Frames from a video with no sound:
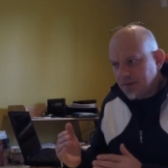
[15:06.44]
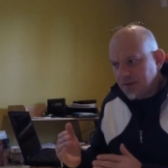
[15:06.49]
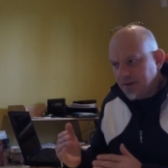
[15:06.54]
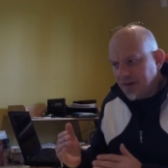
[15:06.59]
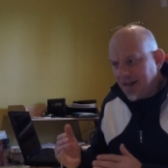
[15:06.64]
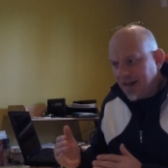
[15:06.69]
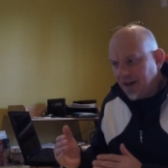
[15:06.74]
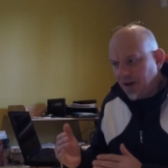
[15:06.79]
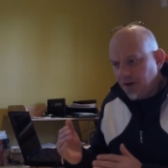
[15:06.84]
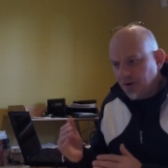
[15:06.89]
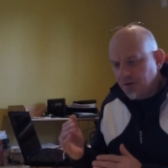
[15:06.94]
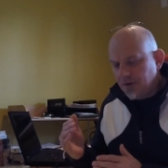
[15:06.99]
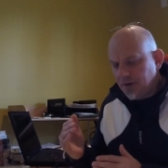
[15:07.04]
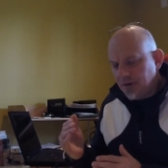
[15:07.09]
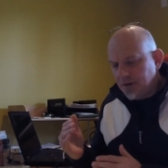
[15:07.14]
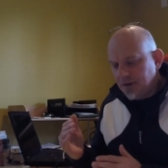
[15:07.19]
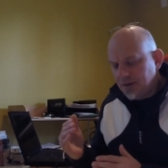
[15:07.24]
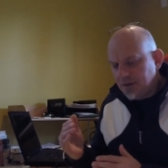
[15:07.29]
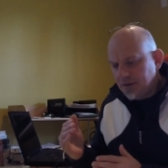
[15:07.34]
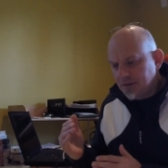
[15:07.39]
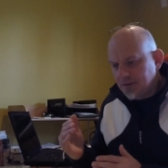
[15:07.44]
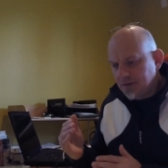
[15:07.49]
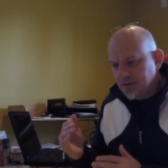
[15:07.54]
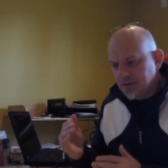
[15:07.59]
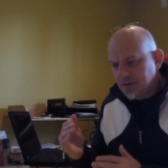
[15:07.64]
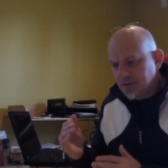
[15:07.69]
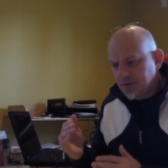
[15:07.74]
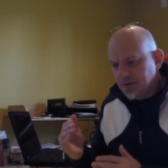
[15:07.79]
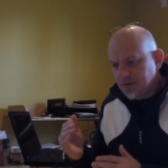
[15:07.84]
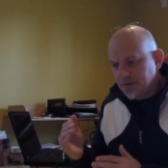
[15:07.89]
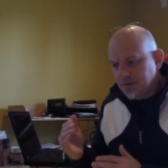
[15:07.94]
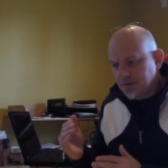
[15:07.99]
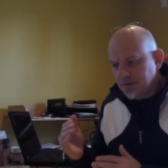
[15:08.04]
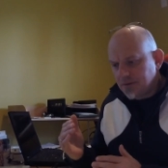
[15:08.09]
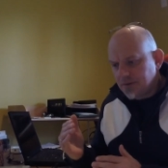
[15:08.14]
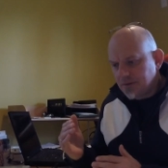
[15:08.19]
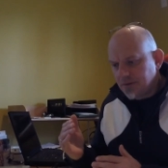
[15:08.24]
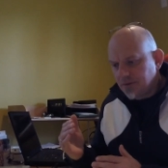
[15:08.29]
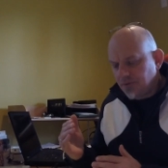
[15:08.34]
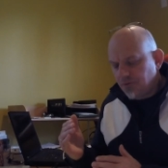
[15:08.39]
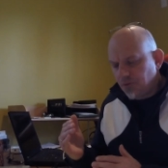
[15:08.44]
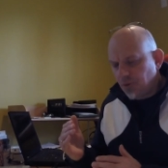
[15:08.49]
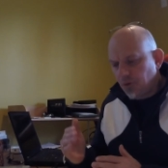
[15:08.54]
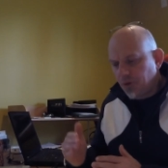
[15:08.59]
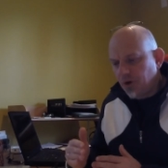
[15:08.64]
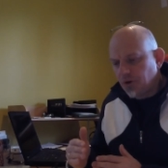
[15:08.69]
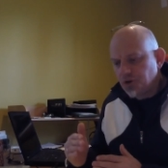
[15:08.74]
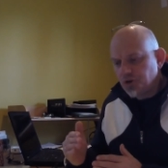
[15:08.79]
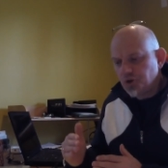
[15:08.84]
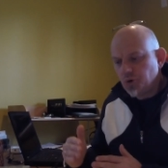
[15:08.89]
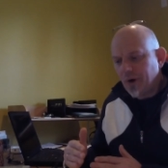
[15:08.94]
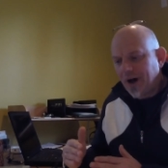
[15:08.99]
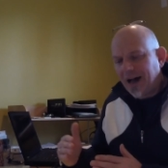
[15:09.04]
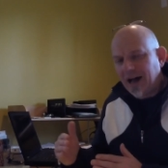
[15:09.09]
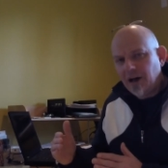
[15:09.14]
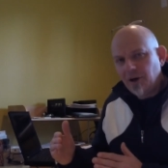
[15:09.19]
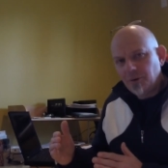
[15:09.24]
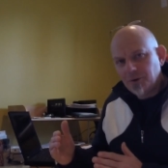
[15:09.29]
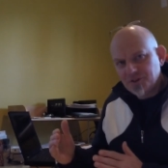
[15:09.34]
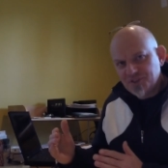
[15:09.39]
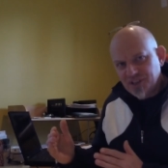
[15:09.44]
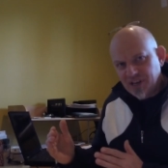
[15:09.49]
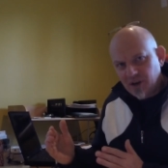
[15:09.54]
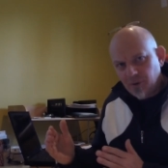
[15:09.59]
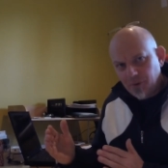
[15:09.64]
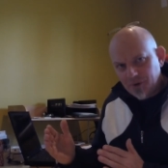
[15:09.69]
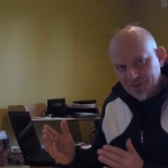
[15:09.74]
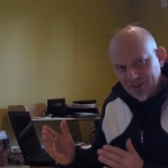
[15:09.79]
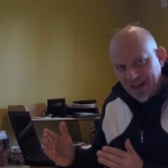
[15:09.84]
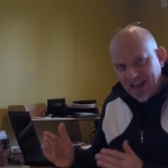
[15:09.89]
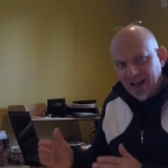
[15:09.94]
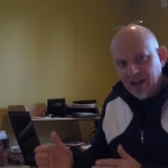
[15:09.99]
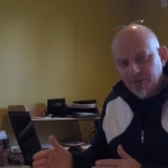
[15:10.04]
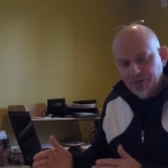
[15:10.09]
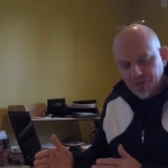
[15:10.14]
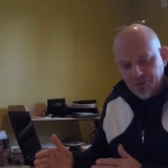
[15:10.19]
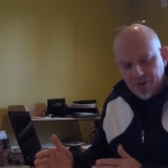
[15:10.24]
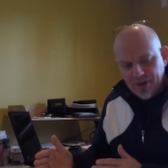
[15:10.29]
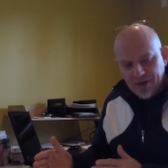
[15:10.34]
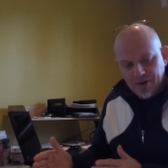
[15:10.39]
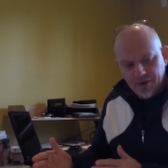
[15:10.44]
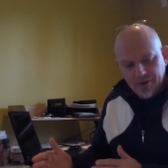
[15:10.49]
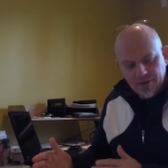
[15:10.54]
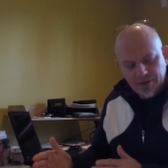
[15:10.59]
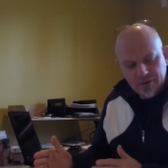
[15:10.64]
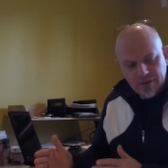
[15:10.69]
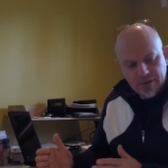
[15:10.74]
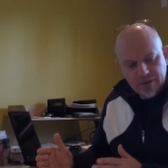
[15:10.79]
Now, for those 2 hours that I was out there,